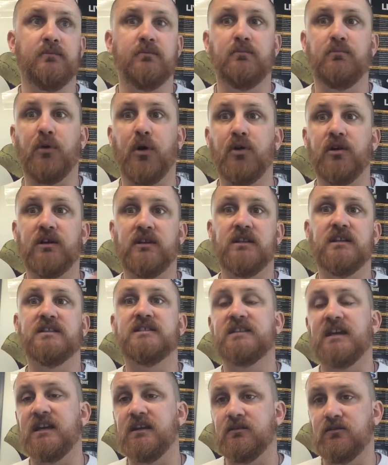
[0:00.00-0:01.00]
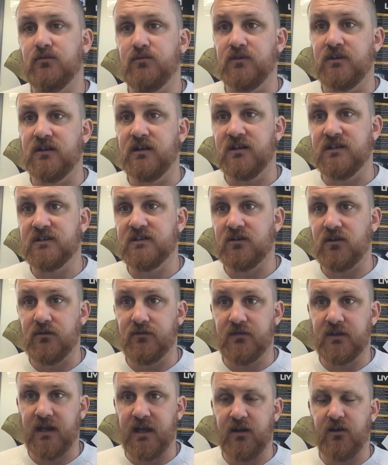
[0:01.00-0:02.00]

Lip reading: broken the sacredness of the